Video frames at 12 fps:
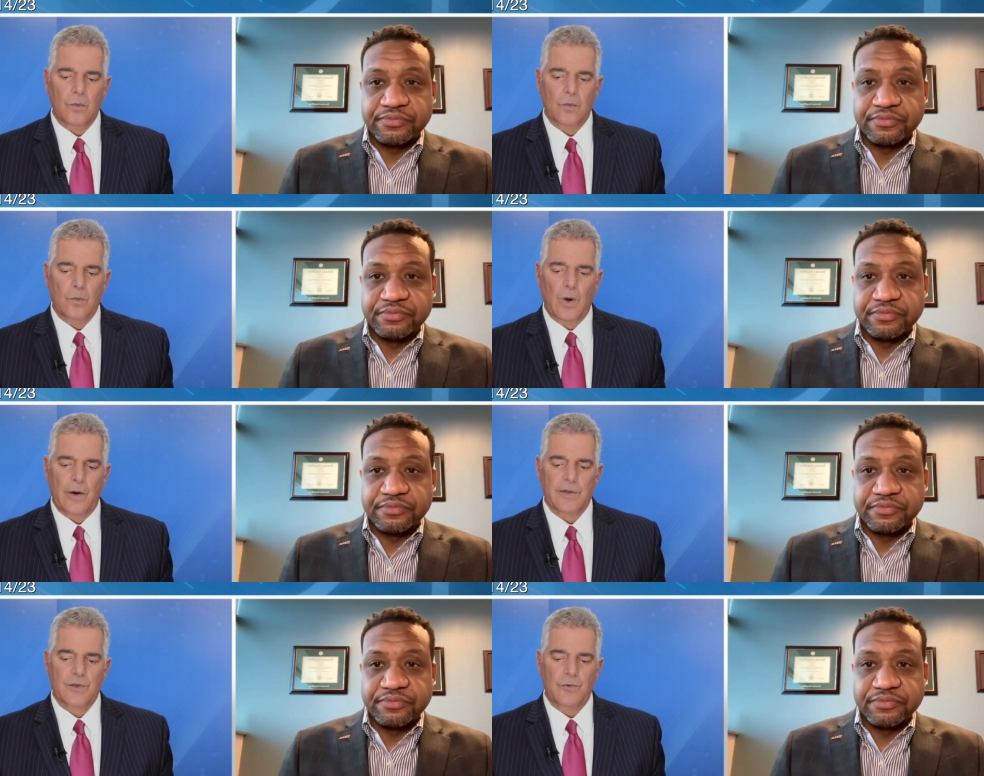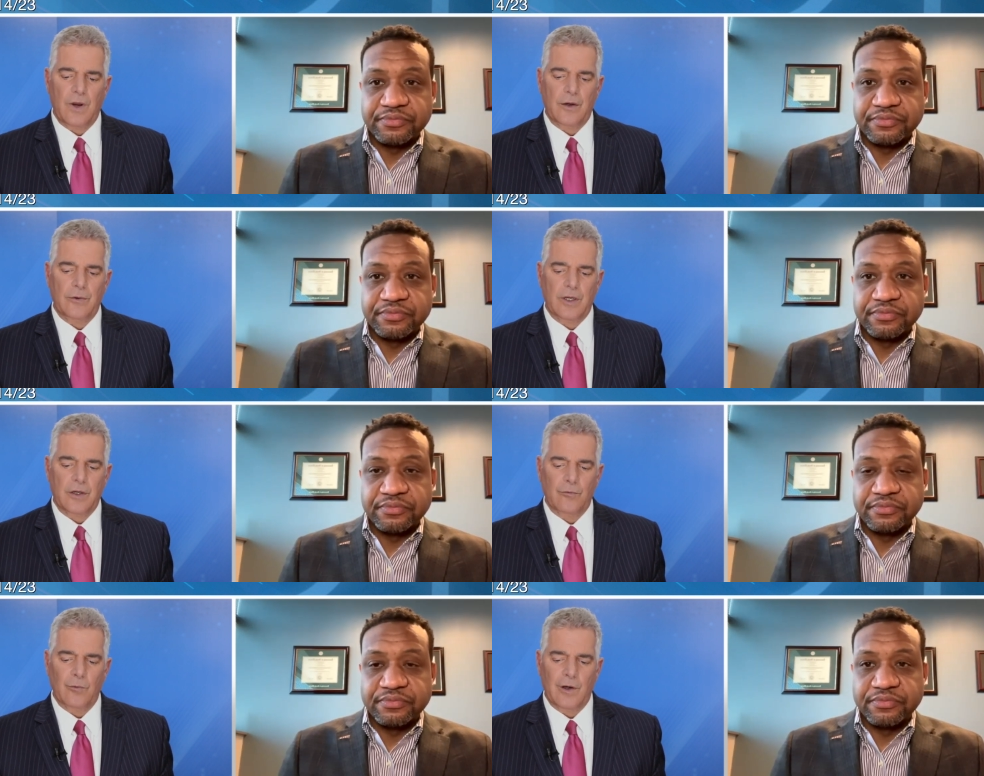Speaker 1: where it's rhetoric
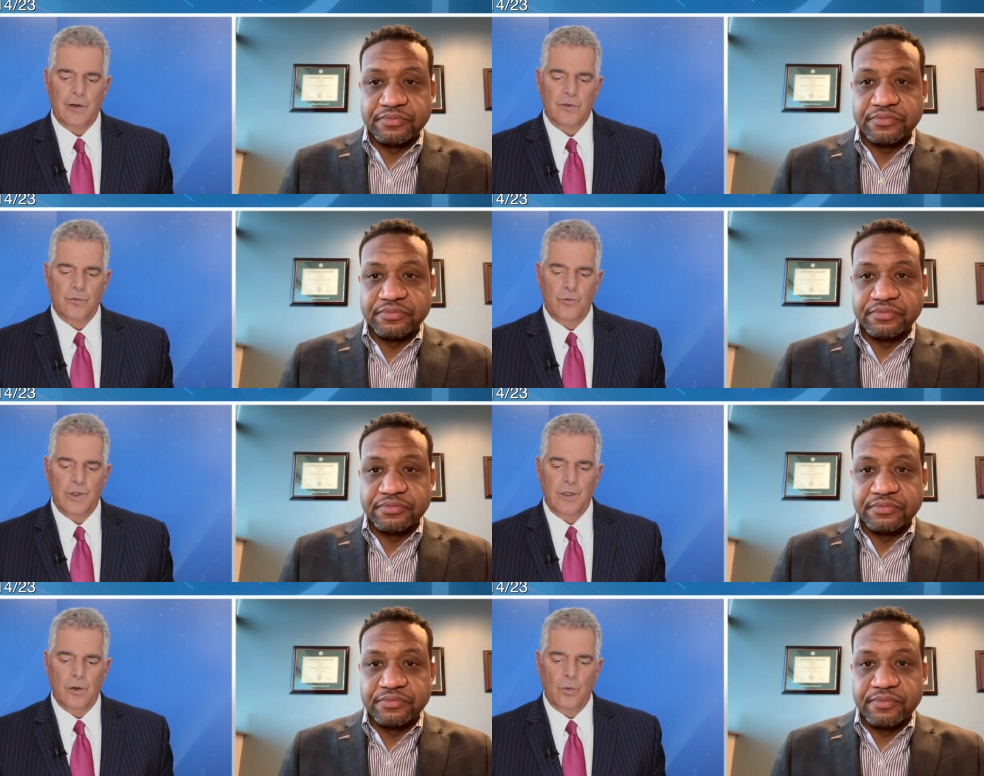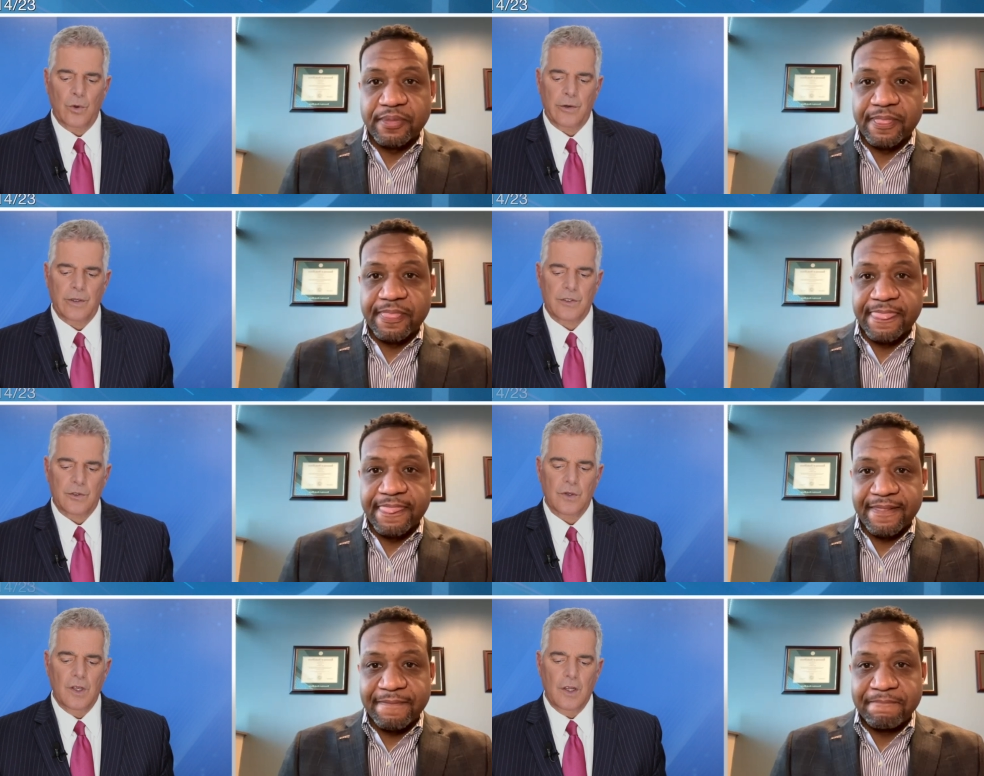and where it's real, where
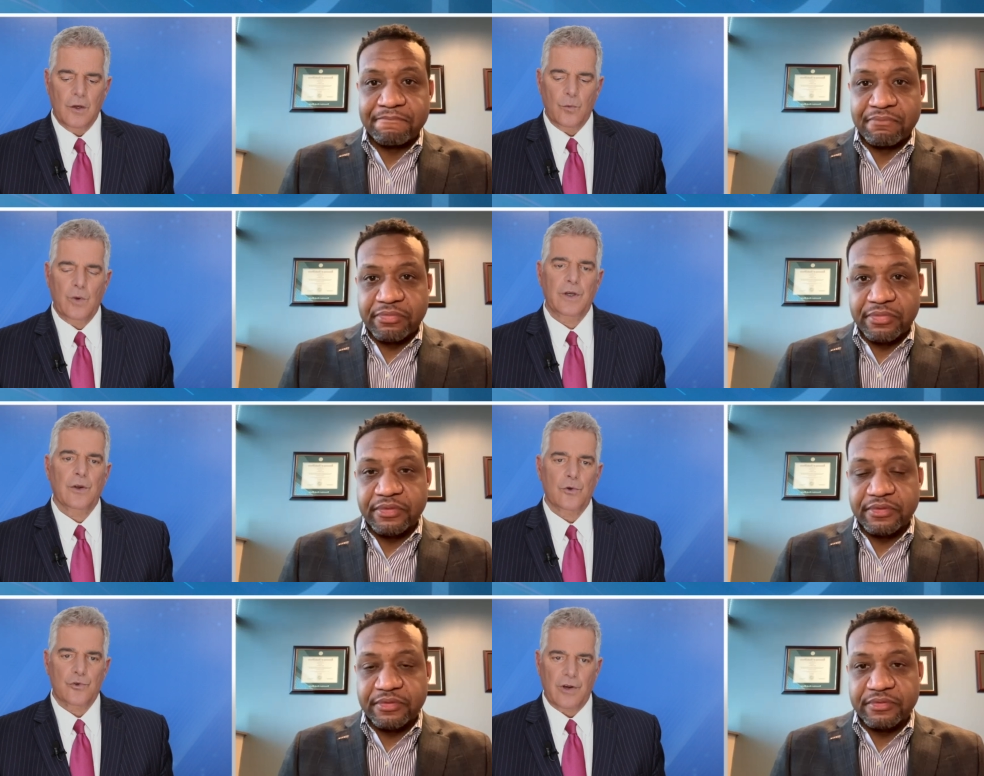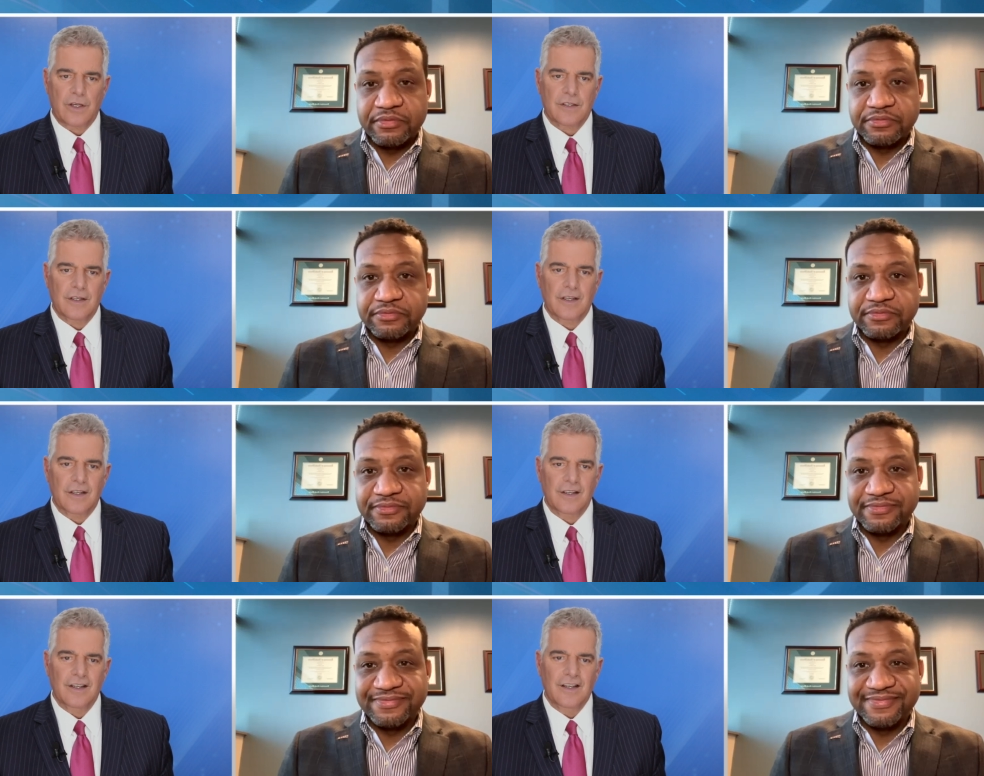it's window dressing
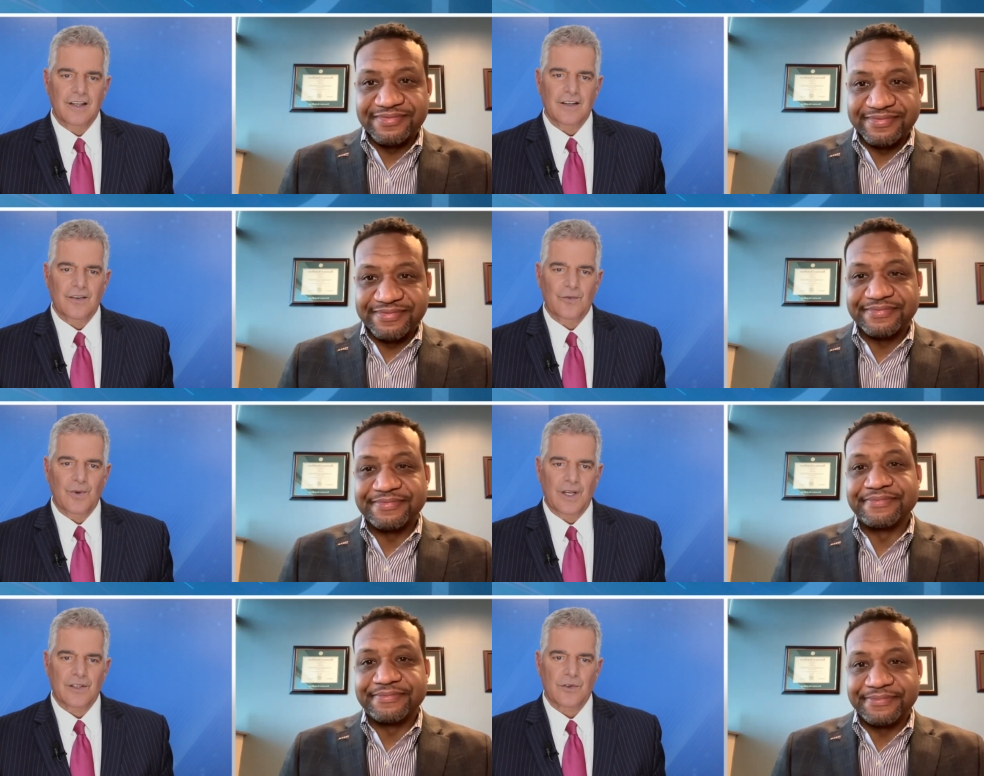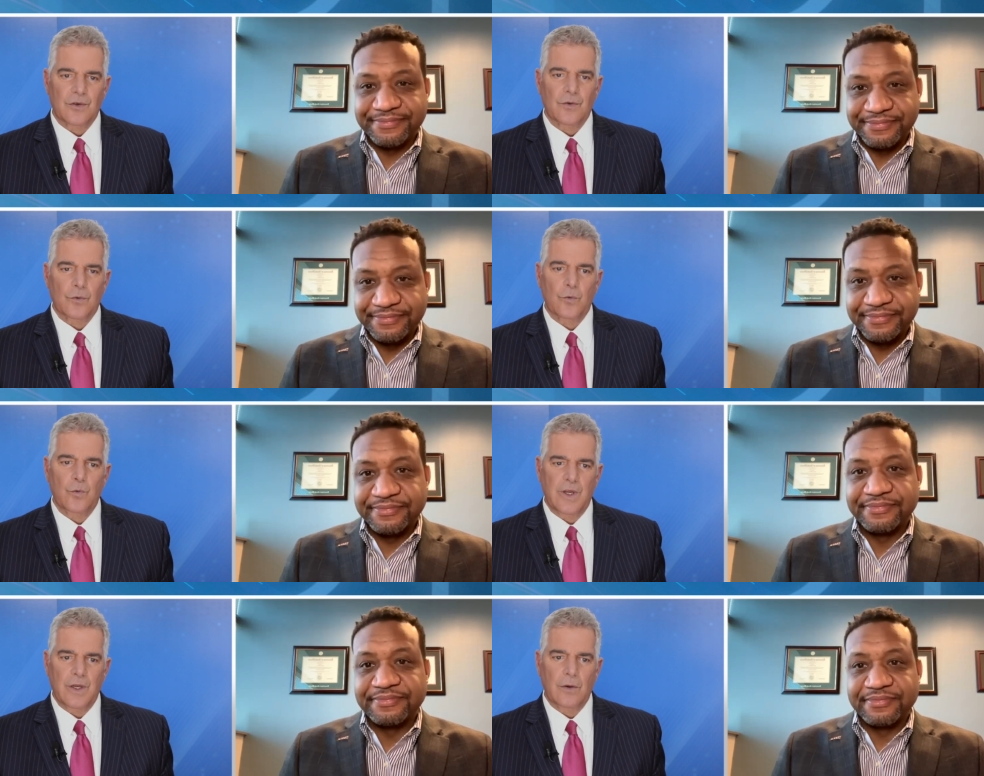and when it's
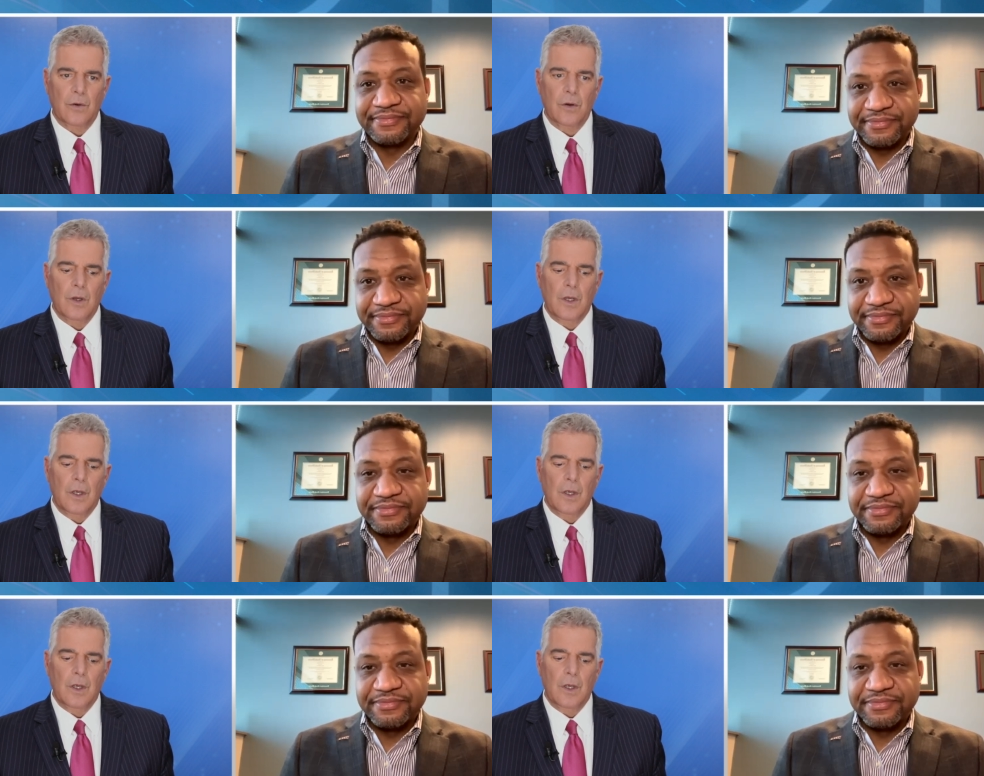real.